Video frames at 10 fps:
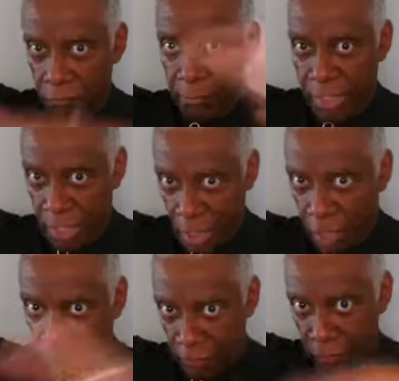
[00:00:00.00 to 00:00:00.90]
mini
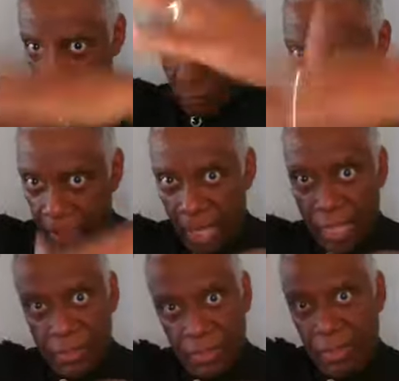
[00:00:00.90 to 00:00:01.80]
coffin that
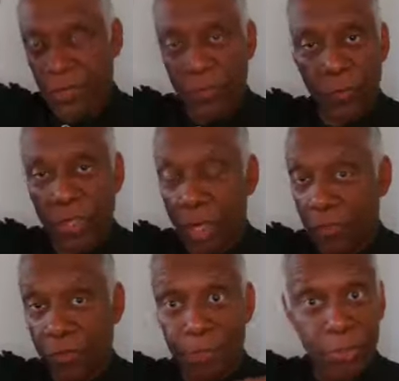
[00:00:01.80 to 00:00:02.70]
God sit on, that we called
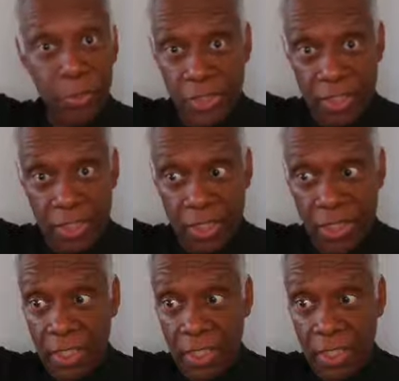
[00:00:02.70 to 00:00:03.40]
it the mercy seat,